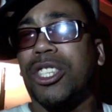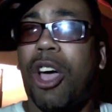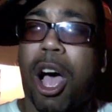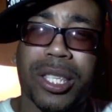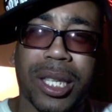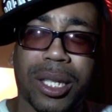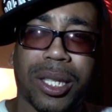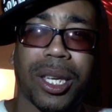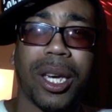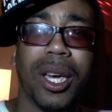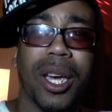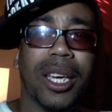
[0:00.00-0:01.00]
the
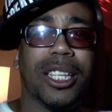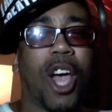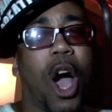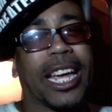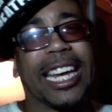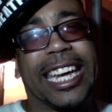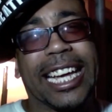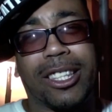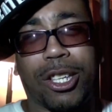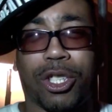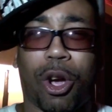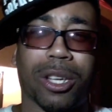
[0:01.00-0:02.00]
sausage. Y'all can
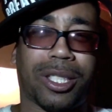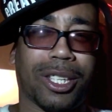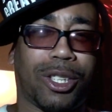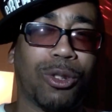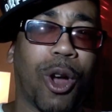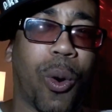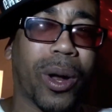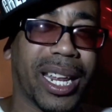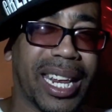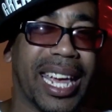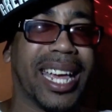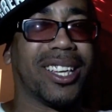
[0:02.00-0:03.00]
get the sausage. You know
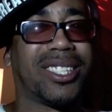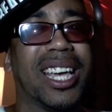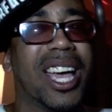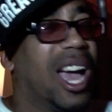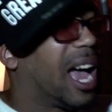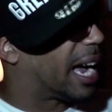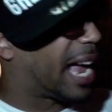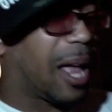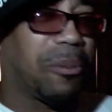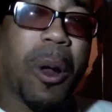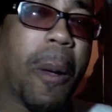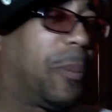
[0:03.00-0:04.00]
what it is. I
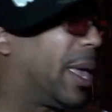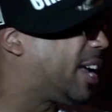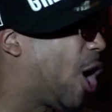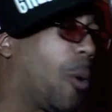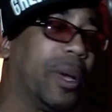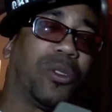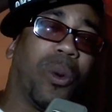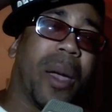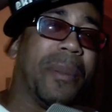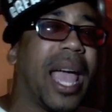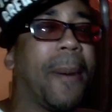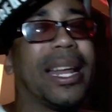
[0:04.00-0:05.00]
got big homies
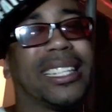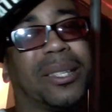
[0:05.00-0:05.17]
with me. I'm gonna